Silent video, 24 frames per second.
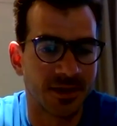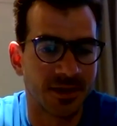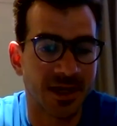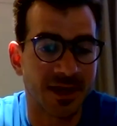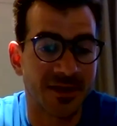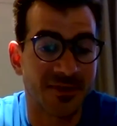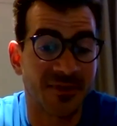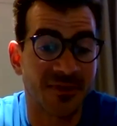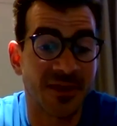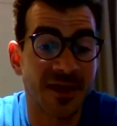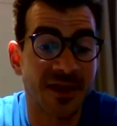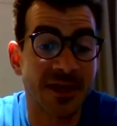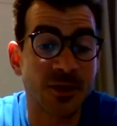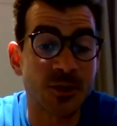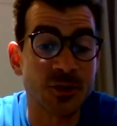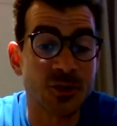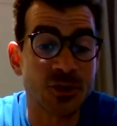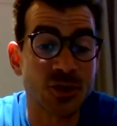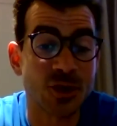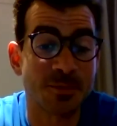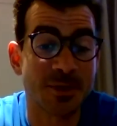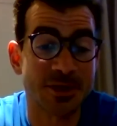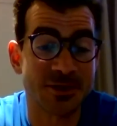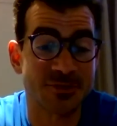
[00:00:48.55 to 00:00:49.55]
Nick, thank you
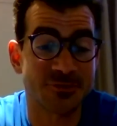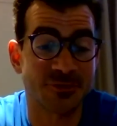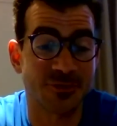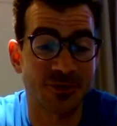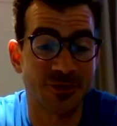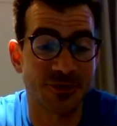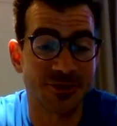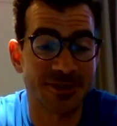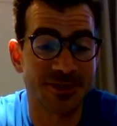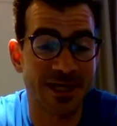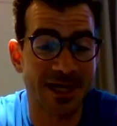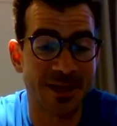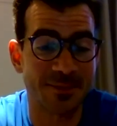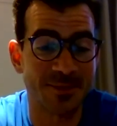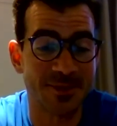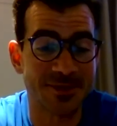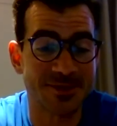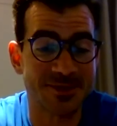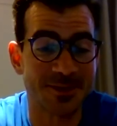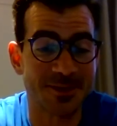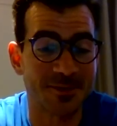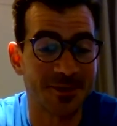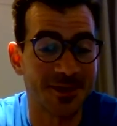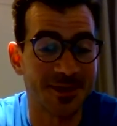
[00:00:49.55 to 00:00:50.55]
so much for your time.
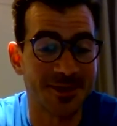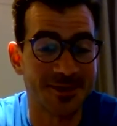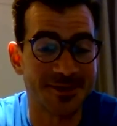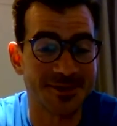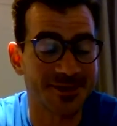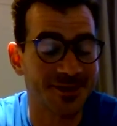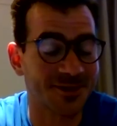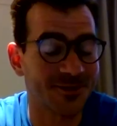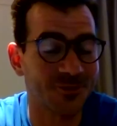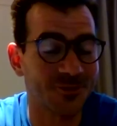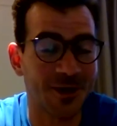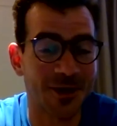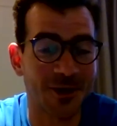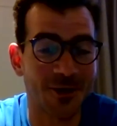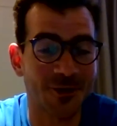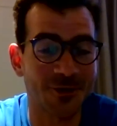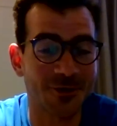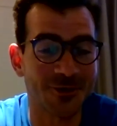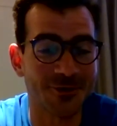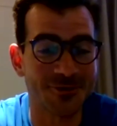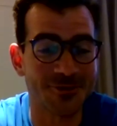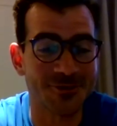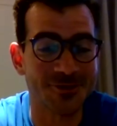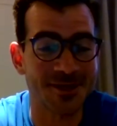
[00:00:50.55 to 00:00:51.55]
It's a great
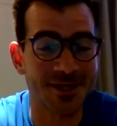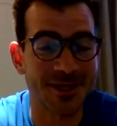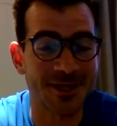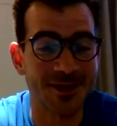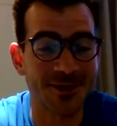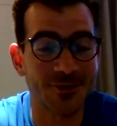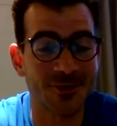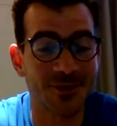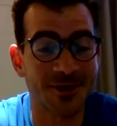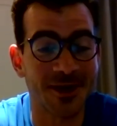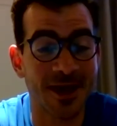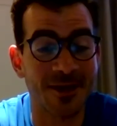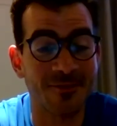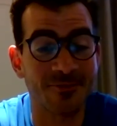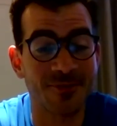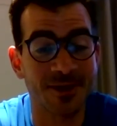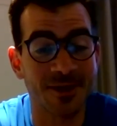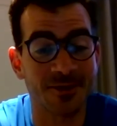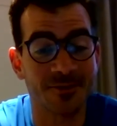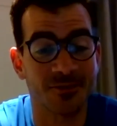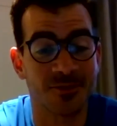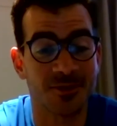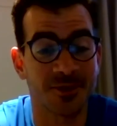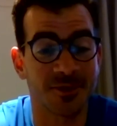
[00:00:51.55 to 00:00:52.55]
honor seeing you and
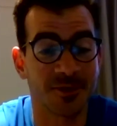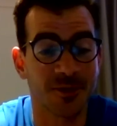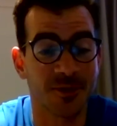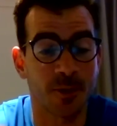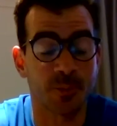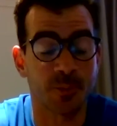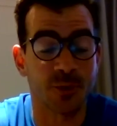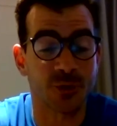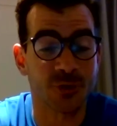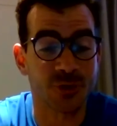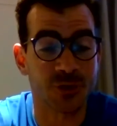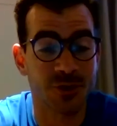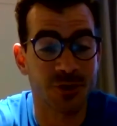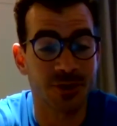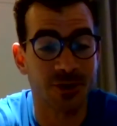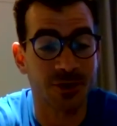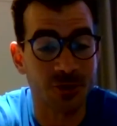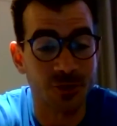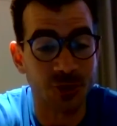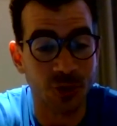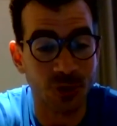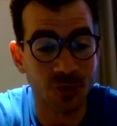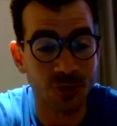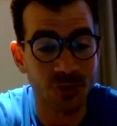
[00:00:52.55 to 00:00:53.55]
having the
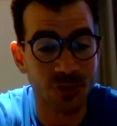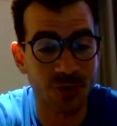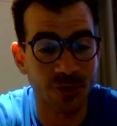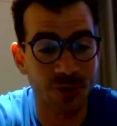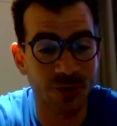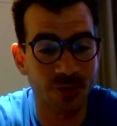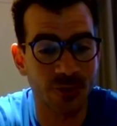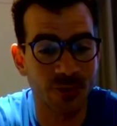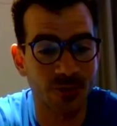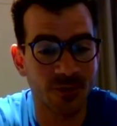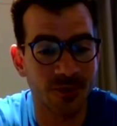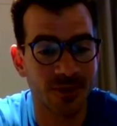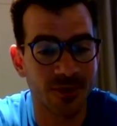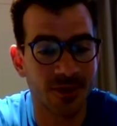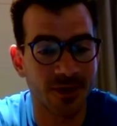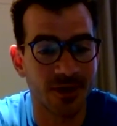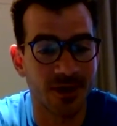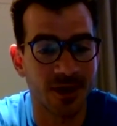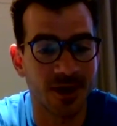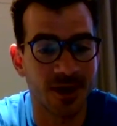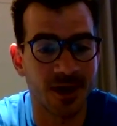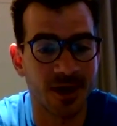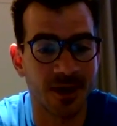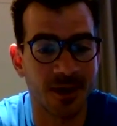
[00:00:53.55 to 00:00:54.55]
opportunity to talk to you.
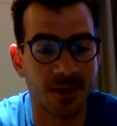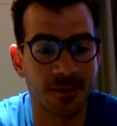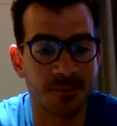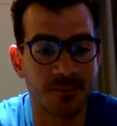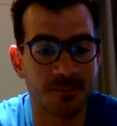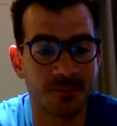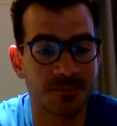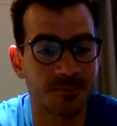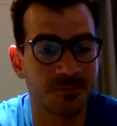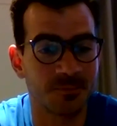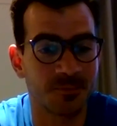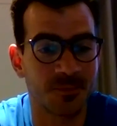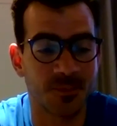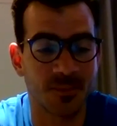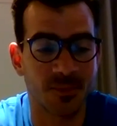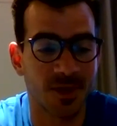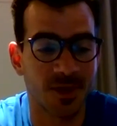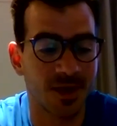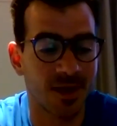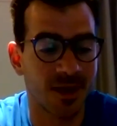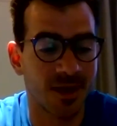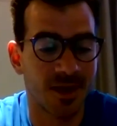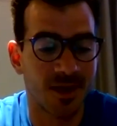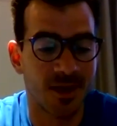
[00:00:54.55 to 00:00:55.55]

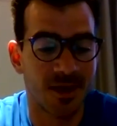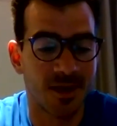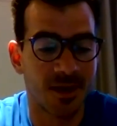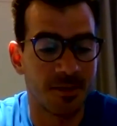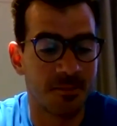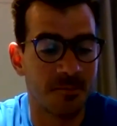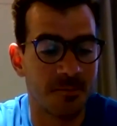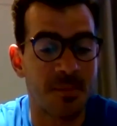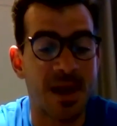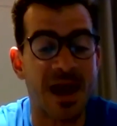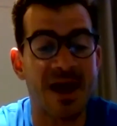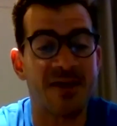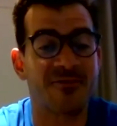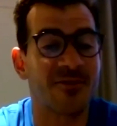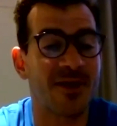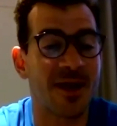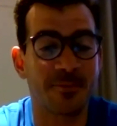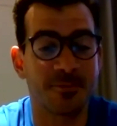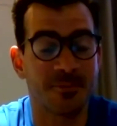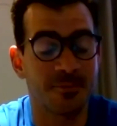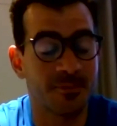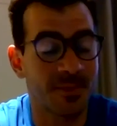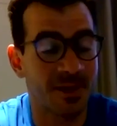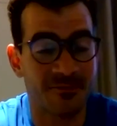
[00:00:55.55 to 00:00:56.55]
My
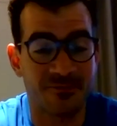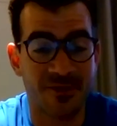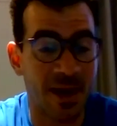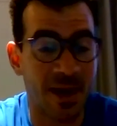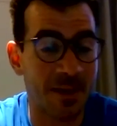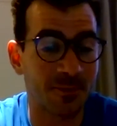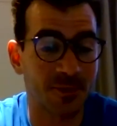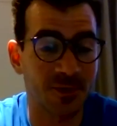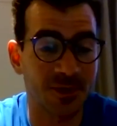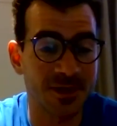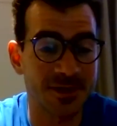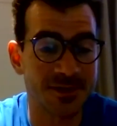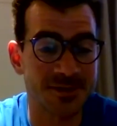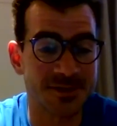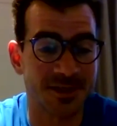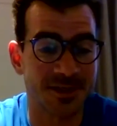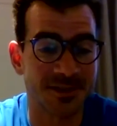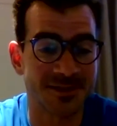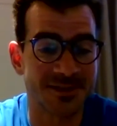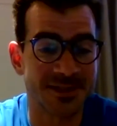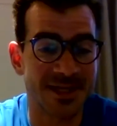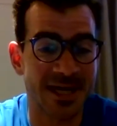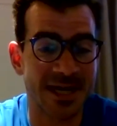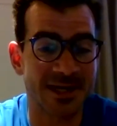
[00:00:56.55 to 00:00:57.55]
family is
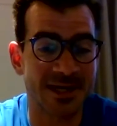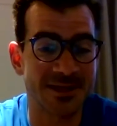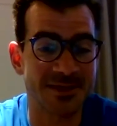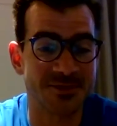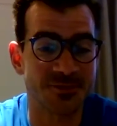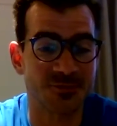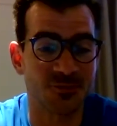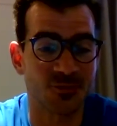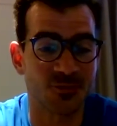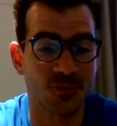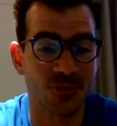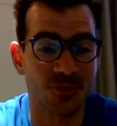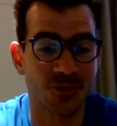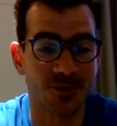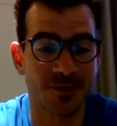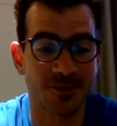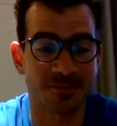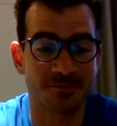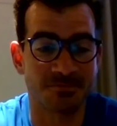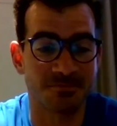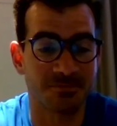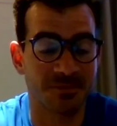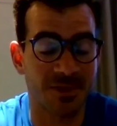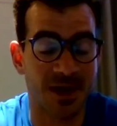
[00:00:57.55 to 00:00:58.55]
in tennis
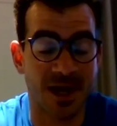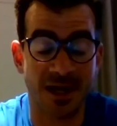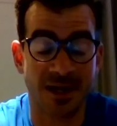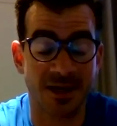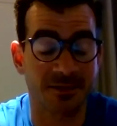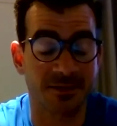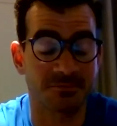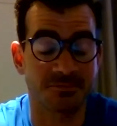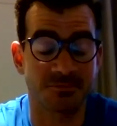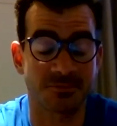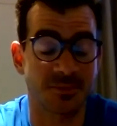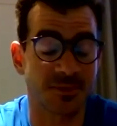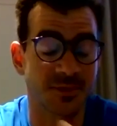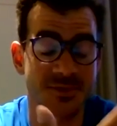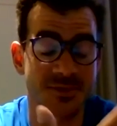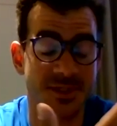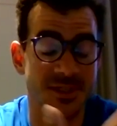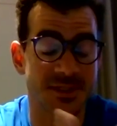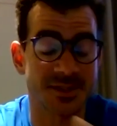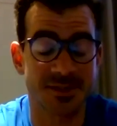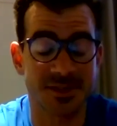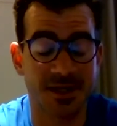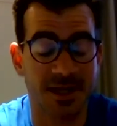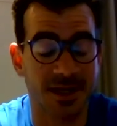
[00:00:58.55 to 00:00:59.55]

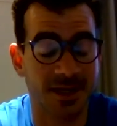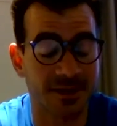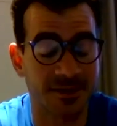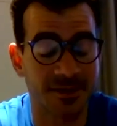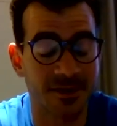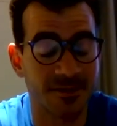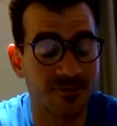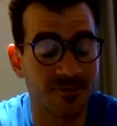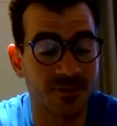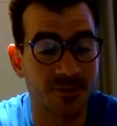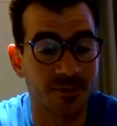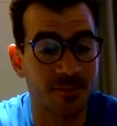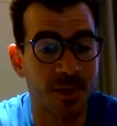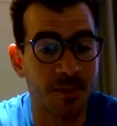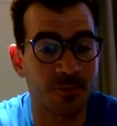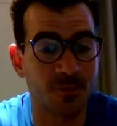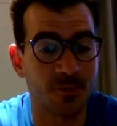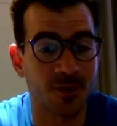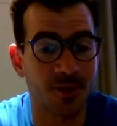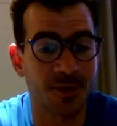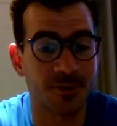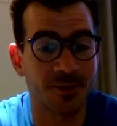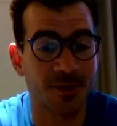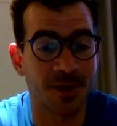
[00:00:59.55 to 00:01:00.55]
since I can never
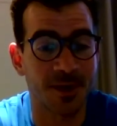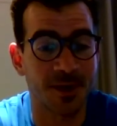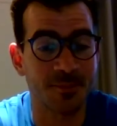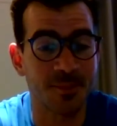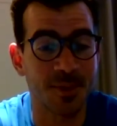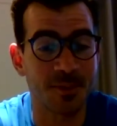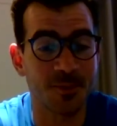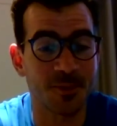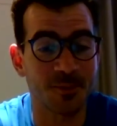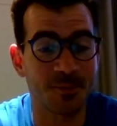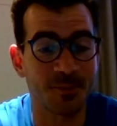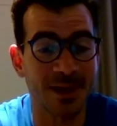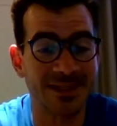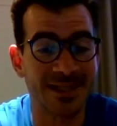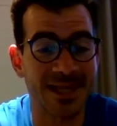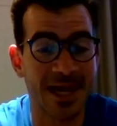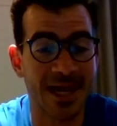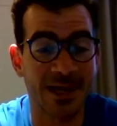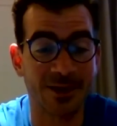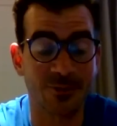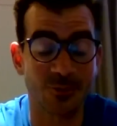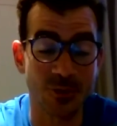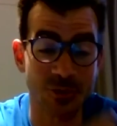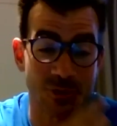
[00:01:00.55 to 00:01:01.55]
remember, and I remember my
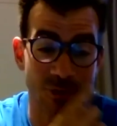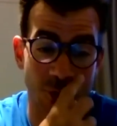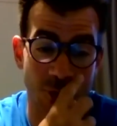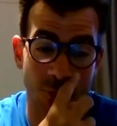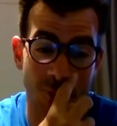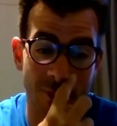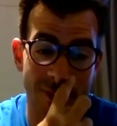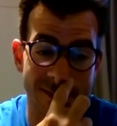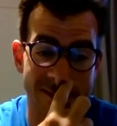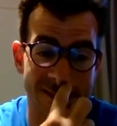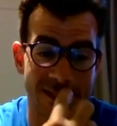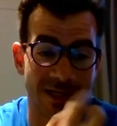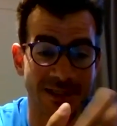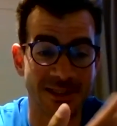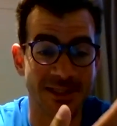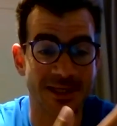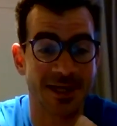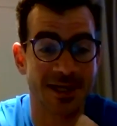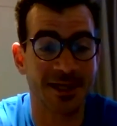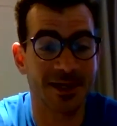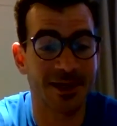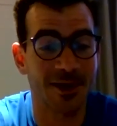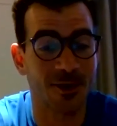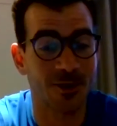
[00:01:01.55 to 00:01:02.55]
dad was always
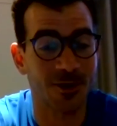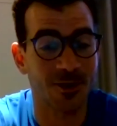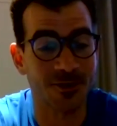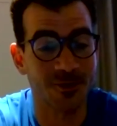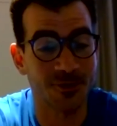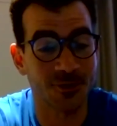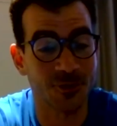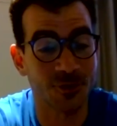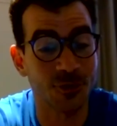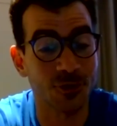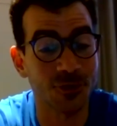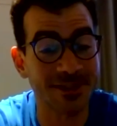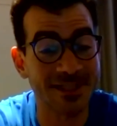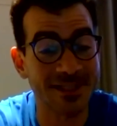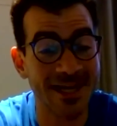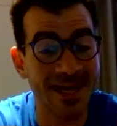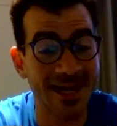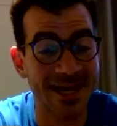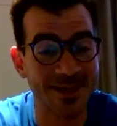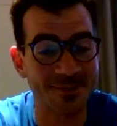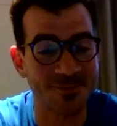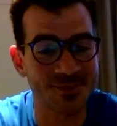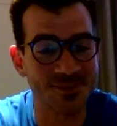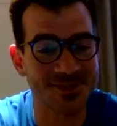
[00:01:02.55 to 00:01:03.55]
getting your
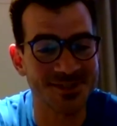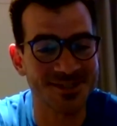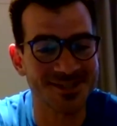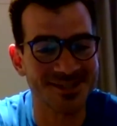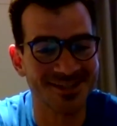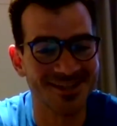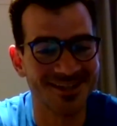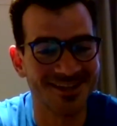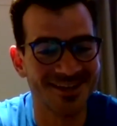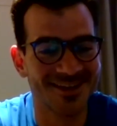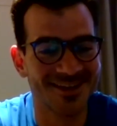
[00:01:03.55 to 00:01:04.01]
tapes,